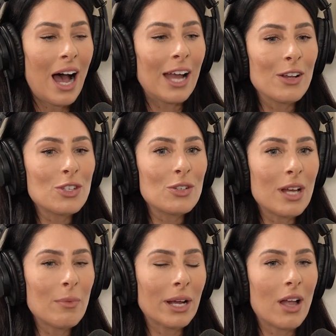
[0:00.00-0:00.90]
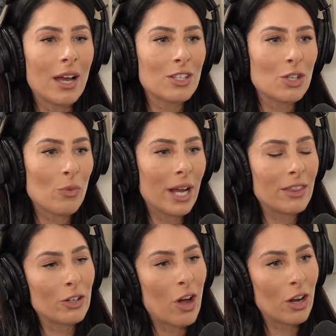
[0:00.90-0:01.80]
I also tell my clients to write
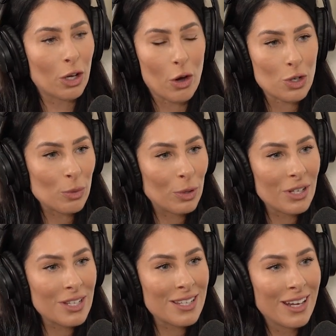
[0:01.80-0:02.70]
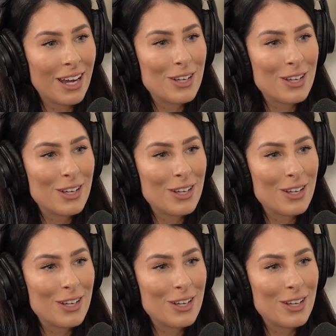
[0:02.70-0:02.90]
their non-negotiables.